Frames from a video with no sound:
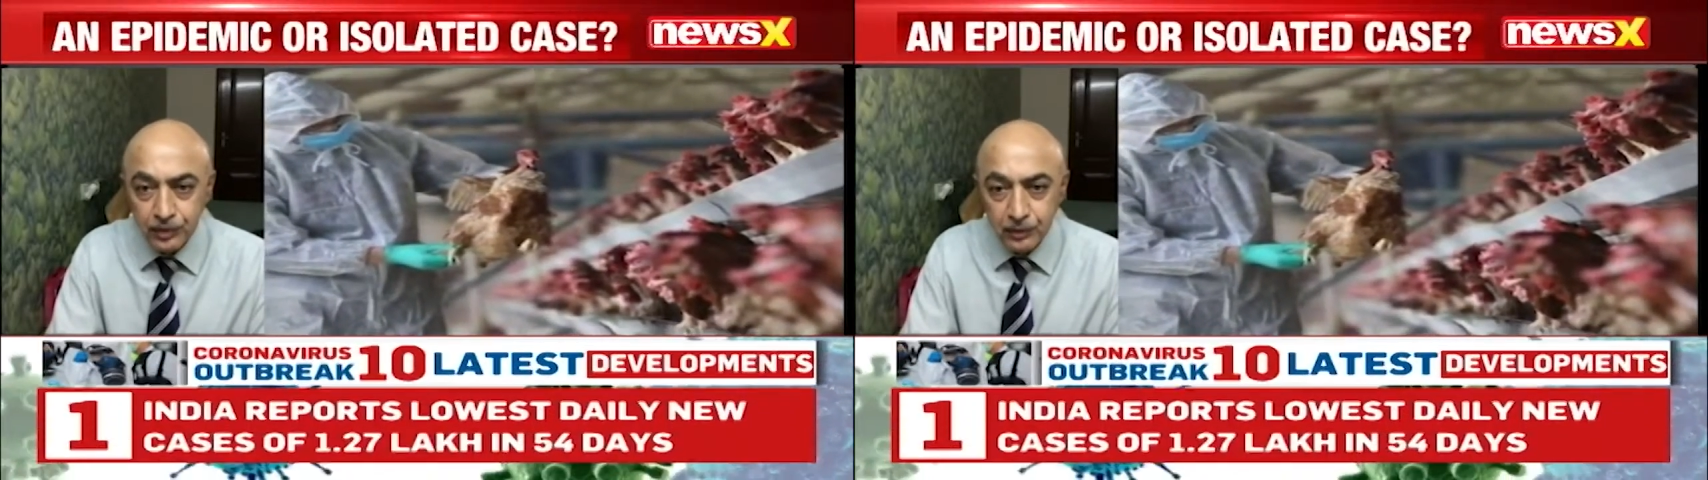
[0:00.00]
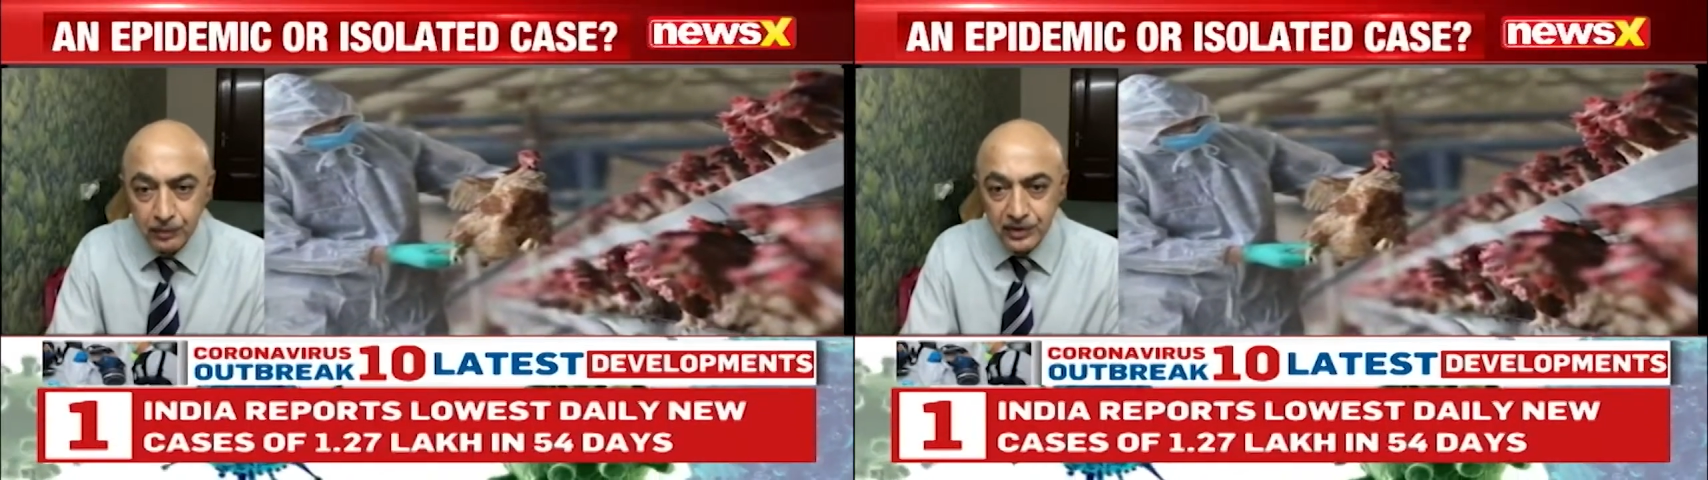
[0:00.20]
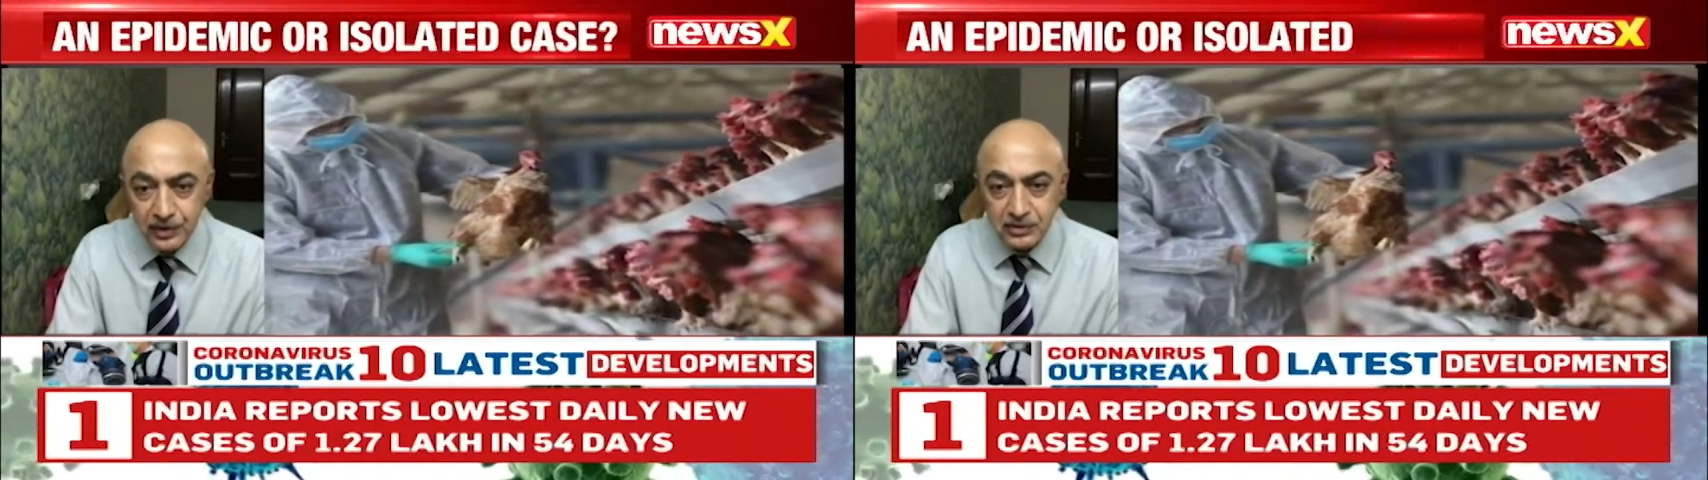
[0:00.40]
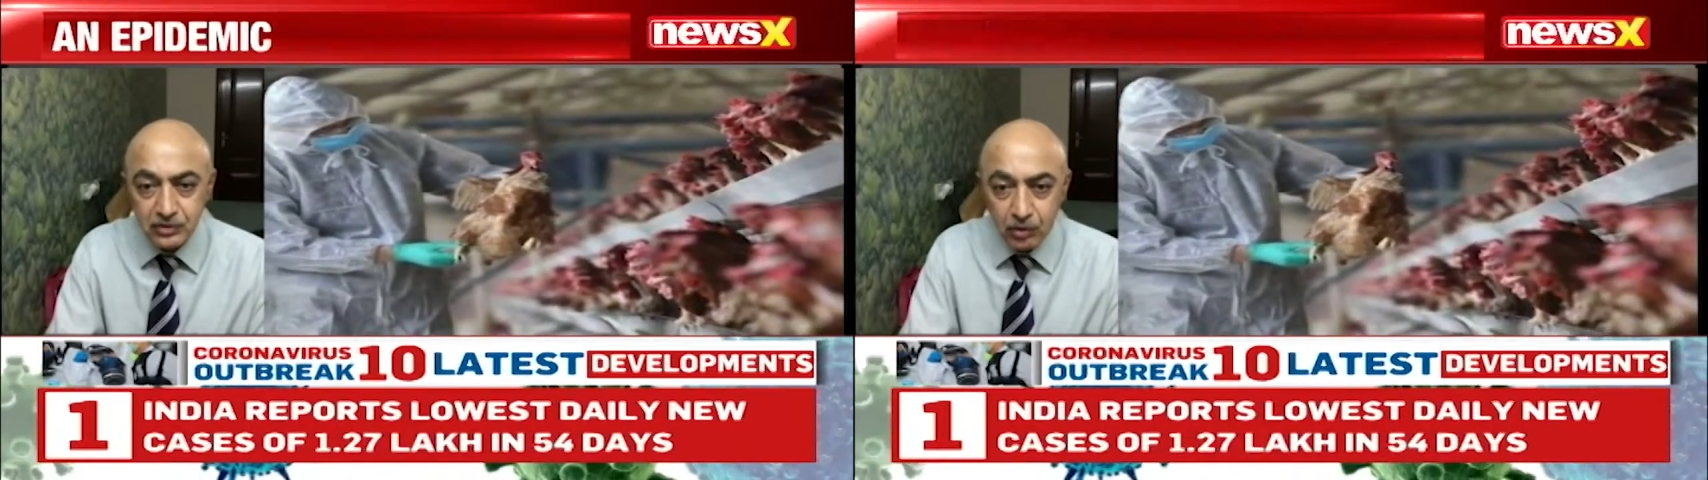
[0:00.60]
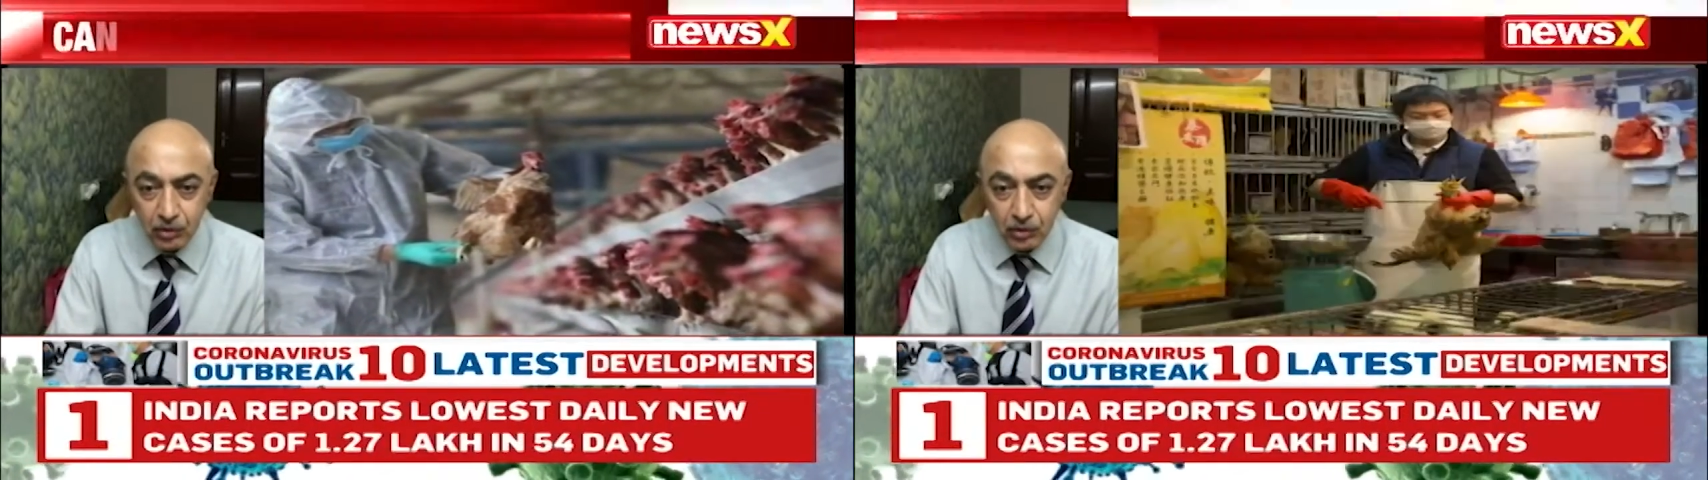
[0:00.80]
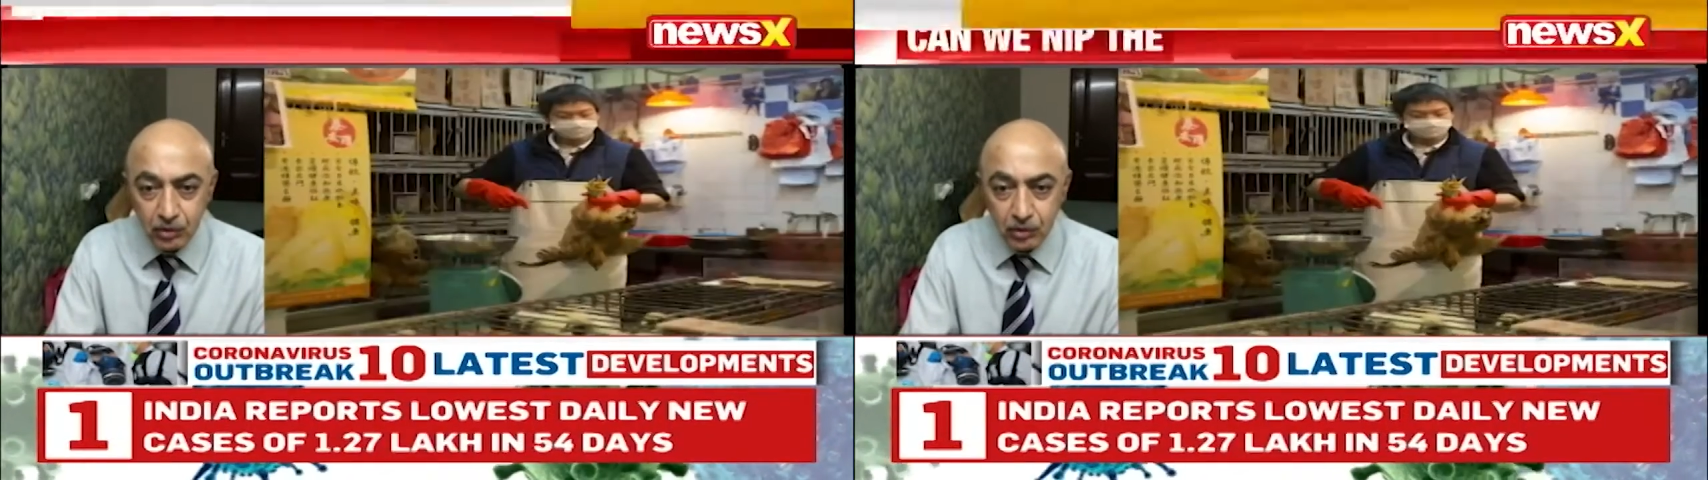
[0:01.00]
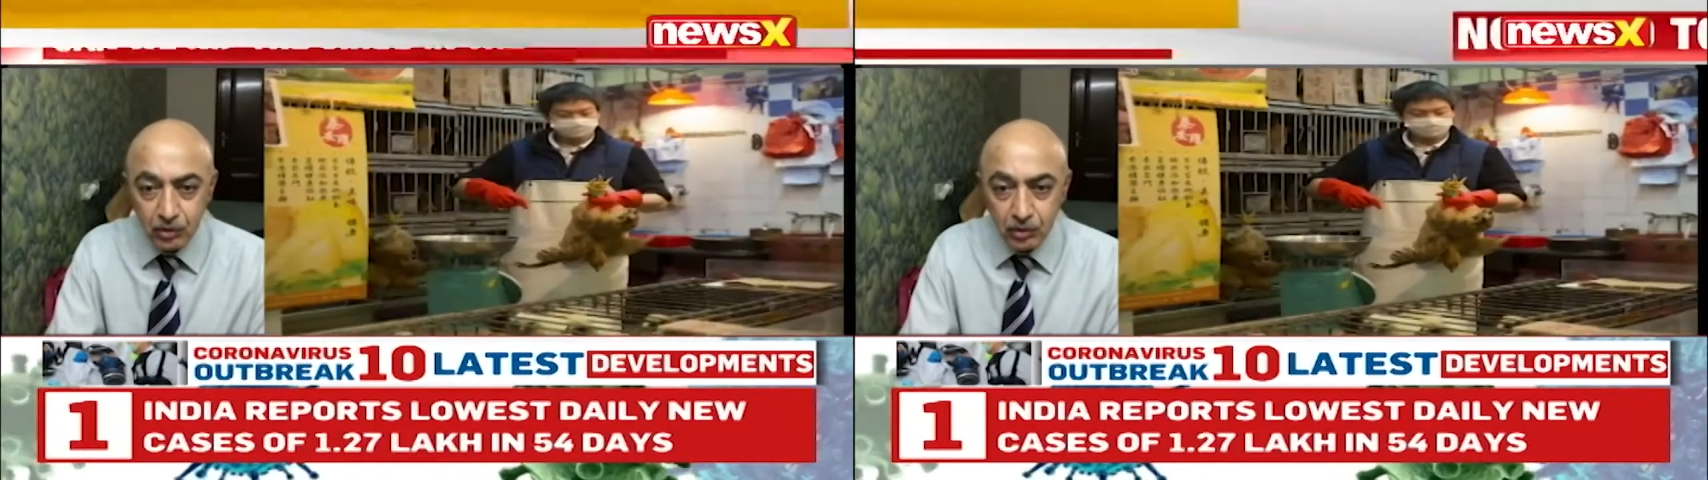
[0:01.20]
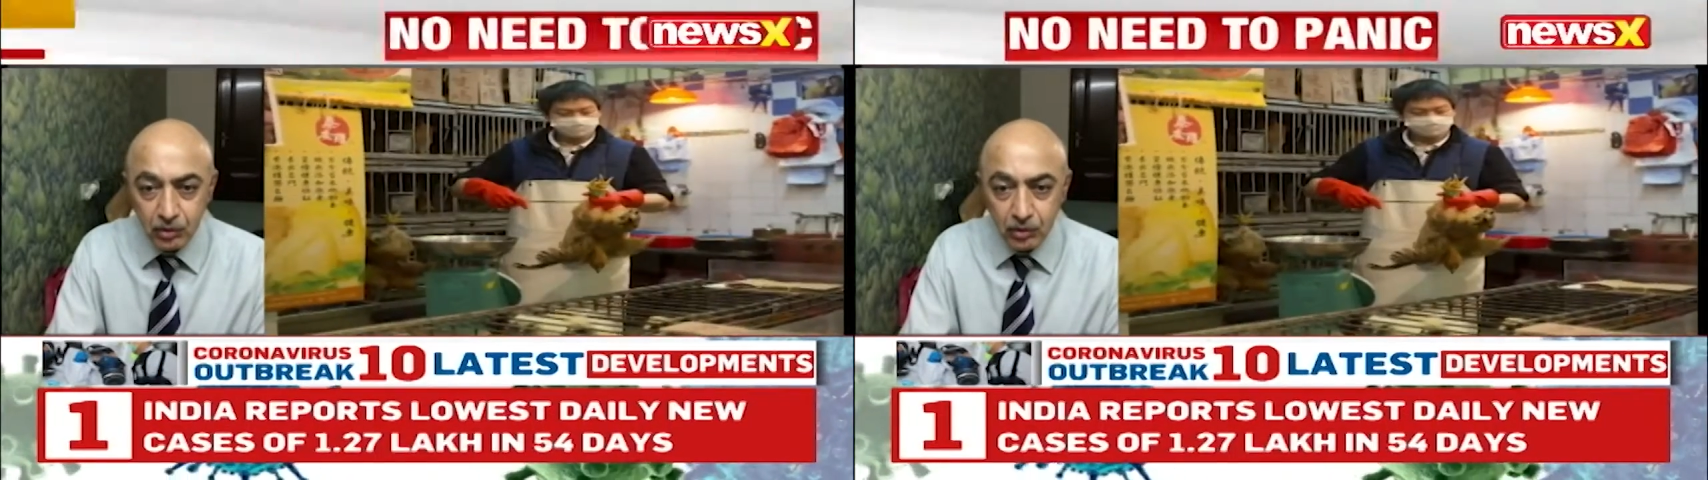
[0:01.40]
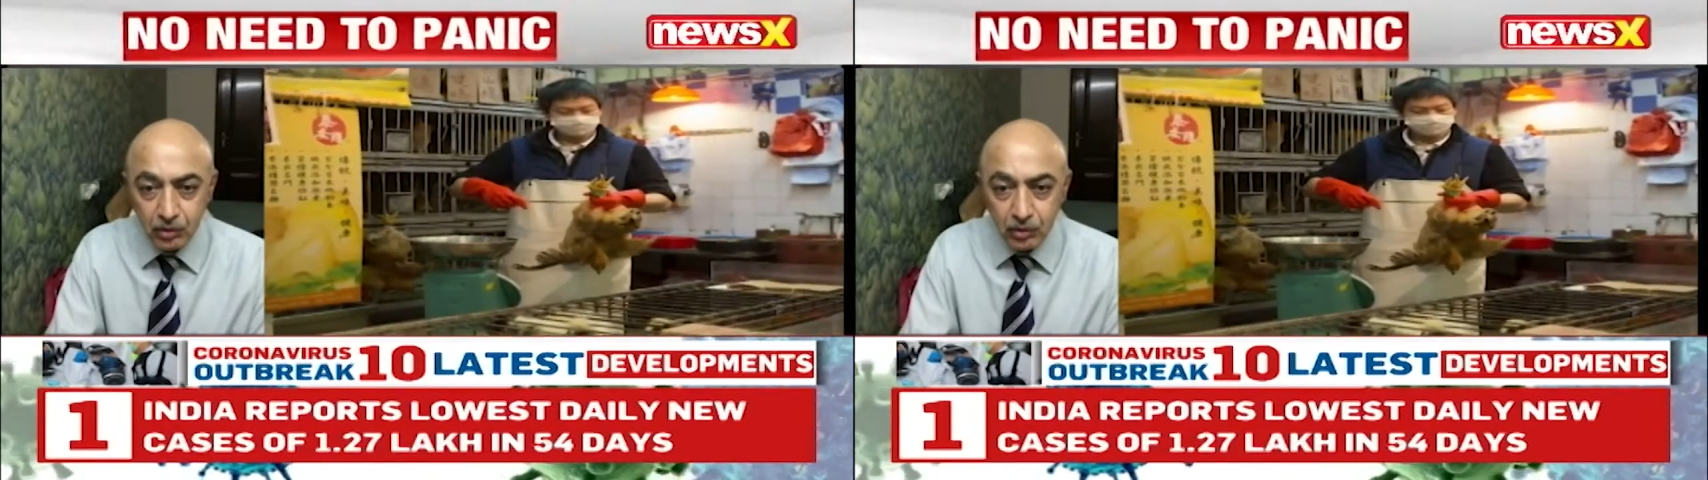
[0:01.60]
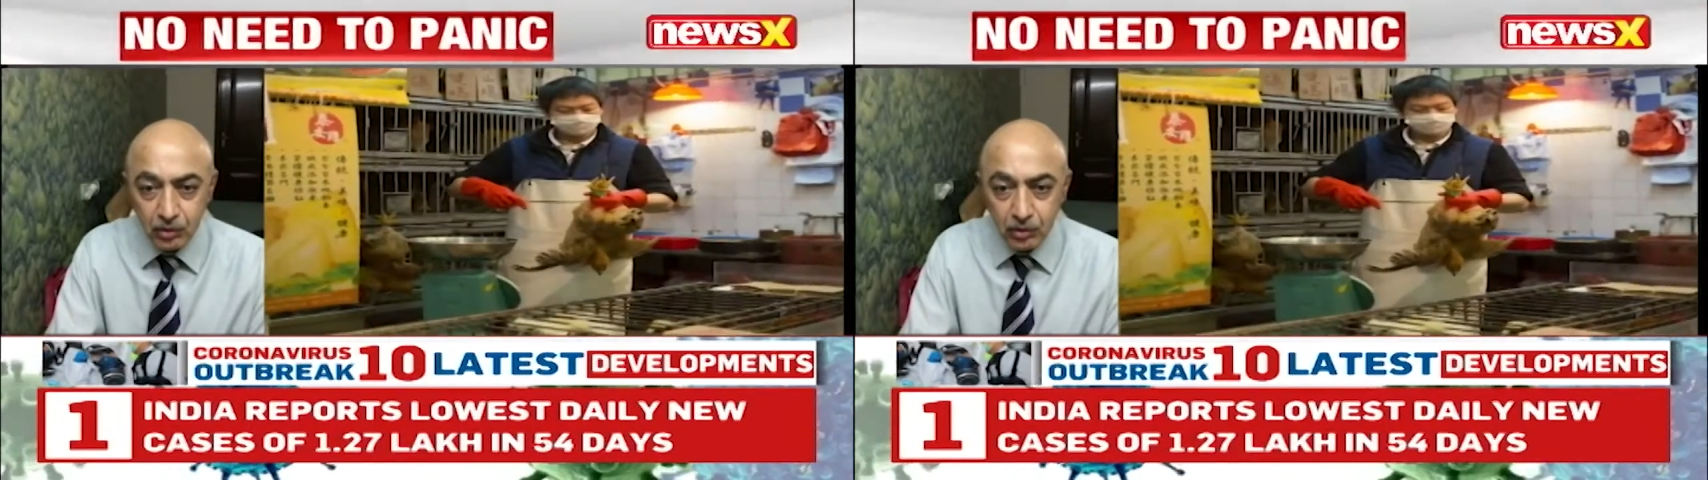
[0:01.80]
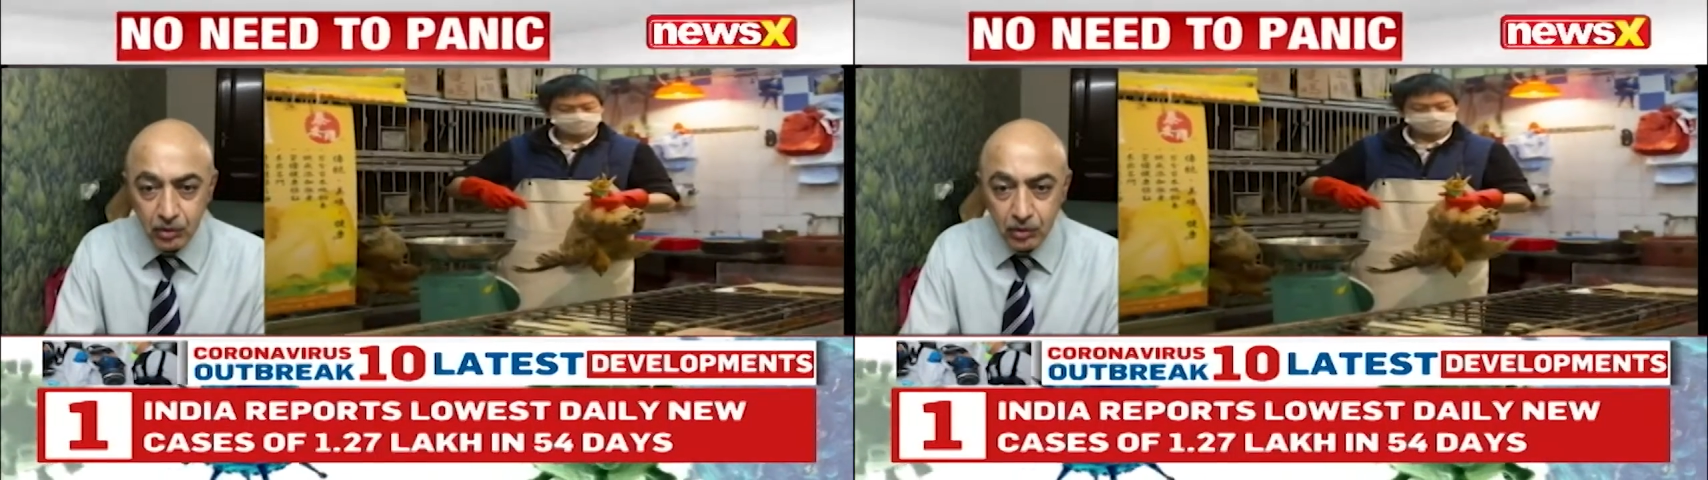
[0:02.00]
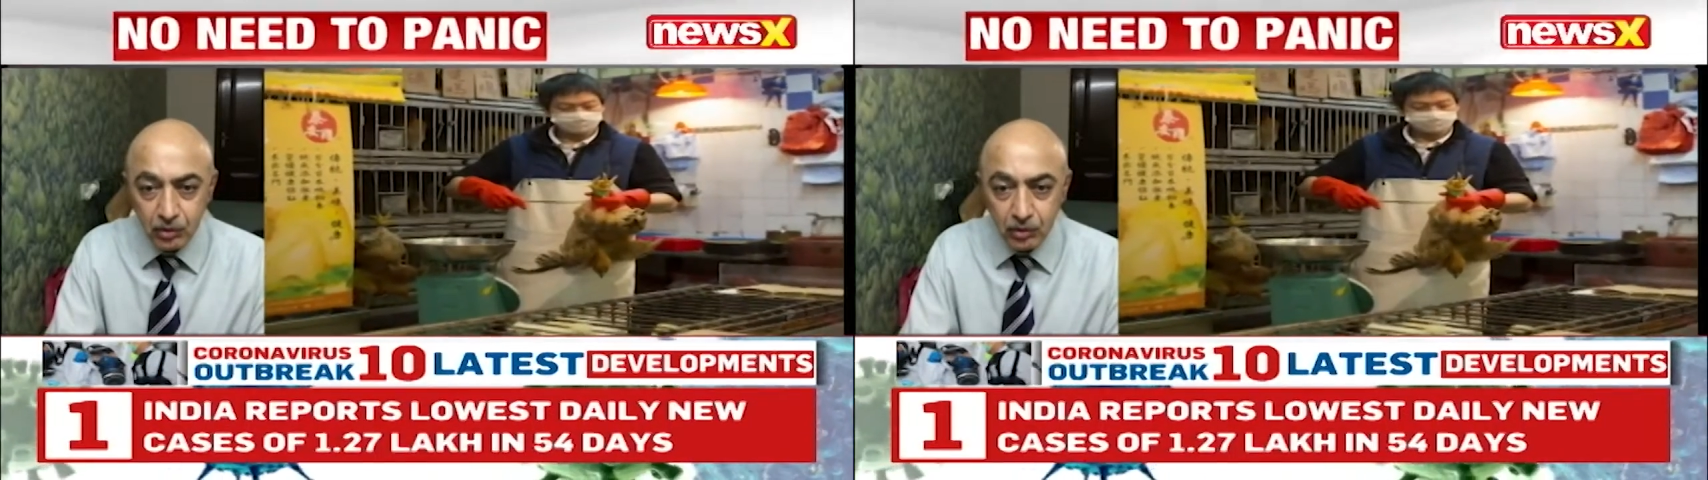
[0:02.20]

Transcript: but he has already recovered,